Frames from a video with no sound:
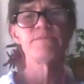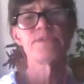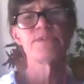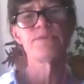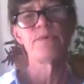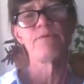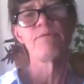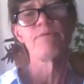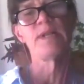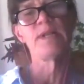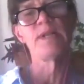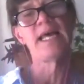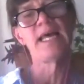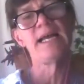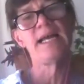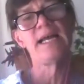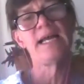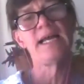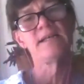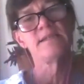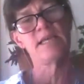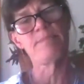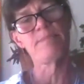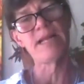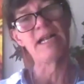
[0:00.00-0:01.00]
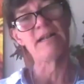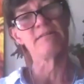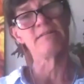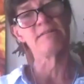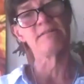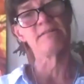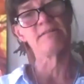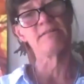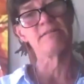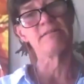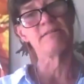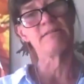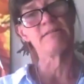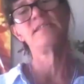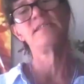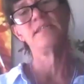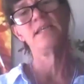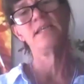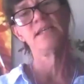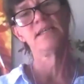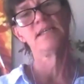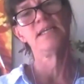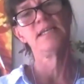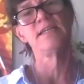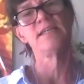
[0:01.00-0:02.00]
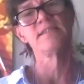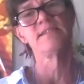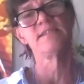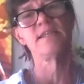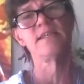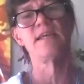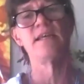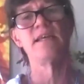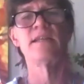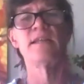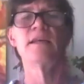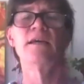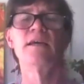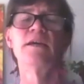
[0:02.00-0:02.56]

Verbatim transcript: we relax our parasympathetic kicks in